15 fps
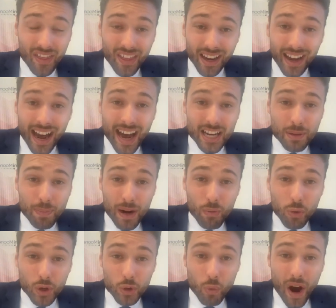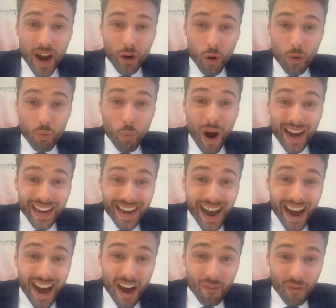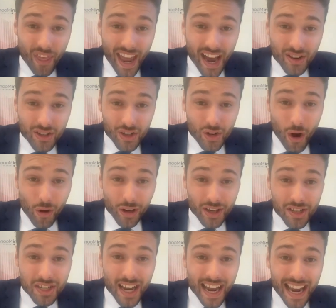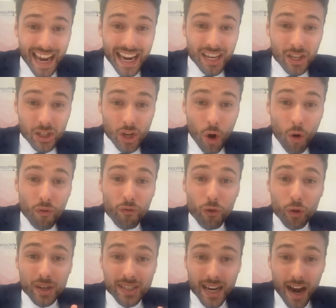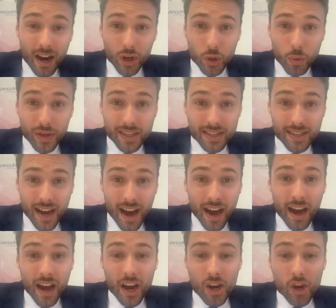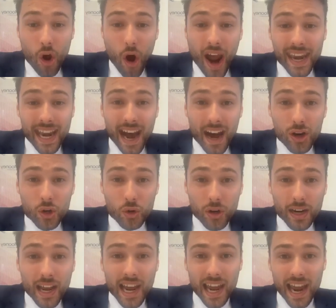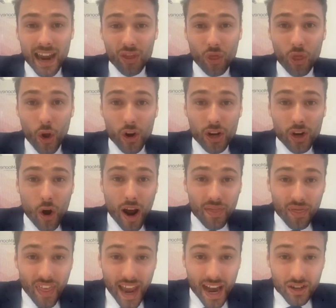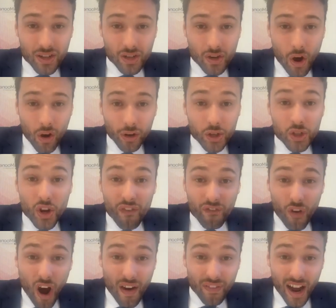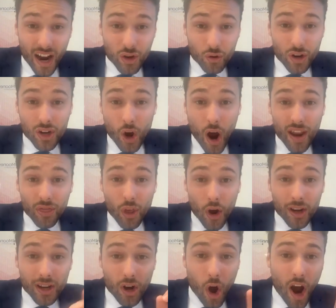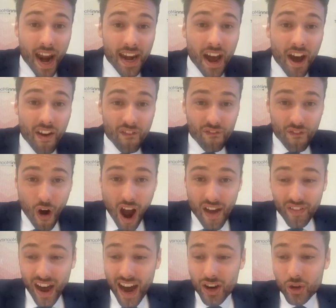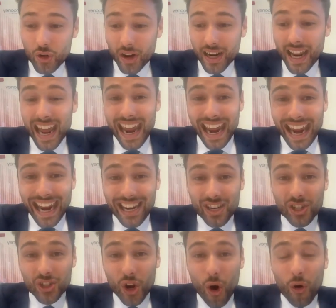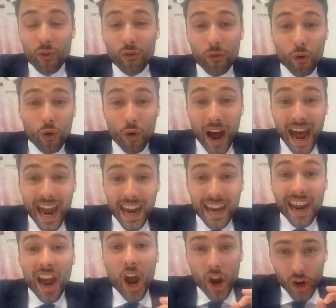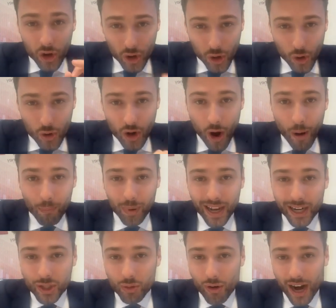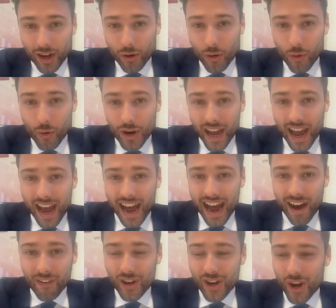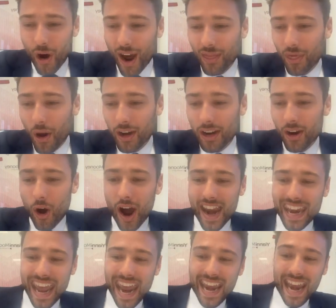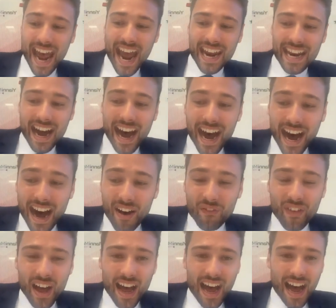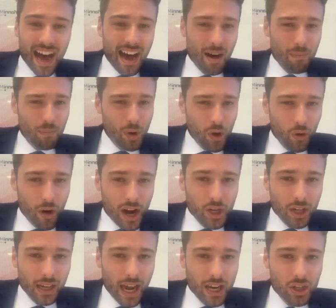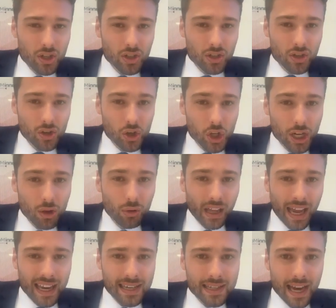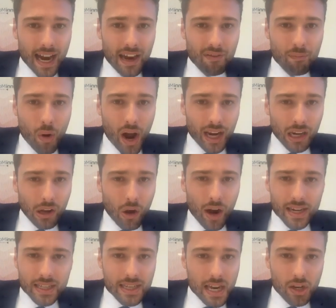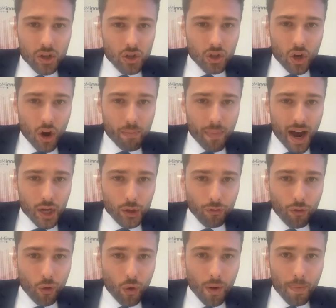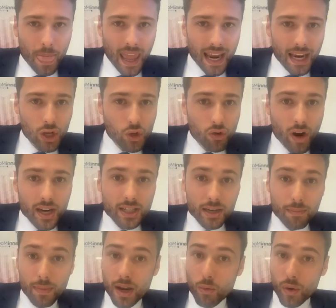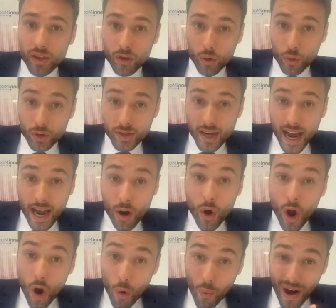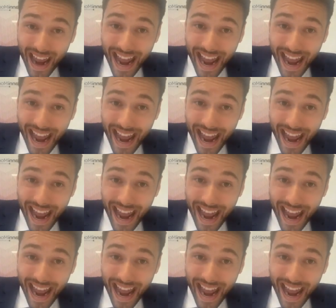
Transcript: I think the last bid was one on $1,500. It sold for a tongue twister, $939,500. $939,500. It sold for a new complex record for $939,500. Congratulations to Jill and Dave, my clients. Thank you so much for entrusting me with your sale.